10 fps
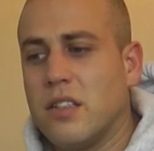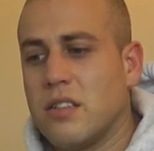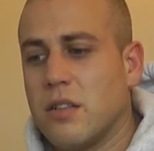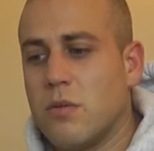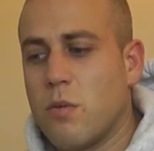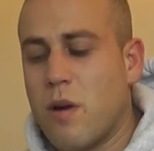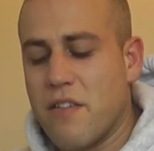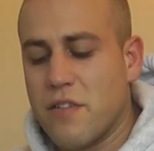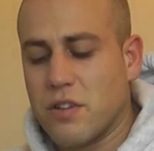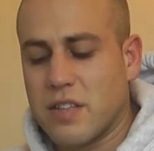to
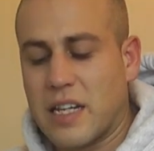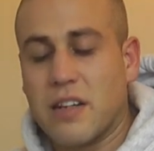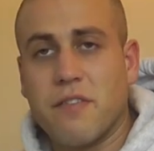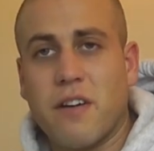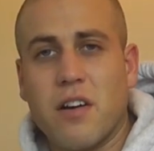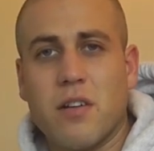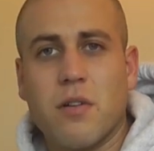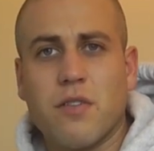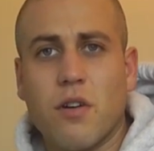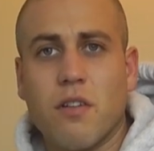whatever you're taking a
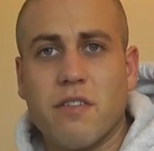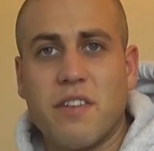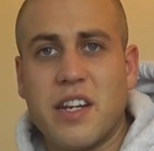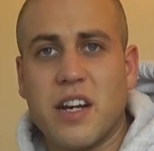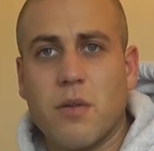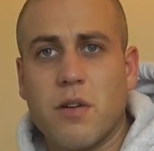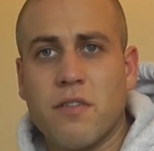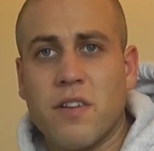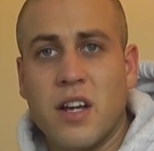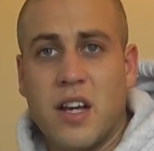photo of or a video of,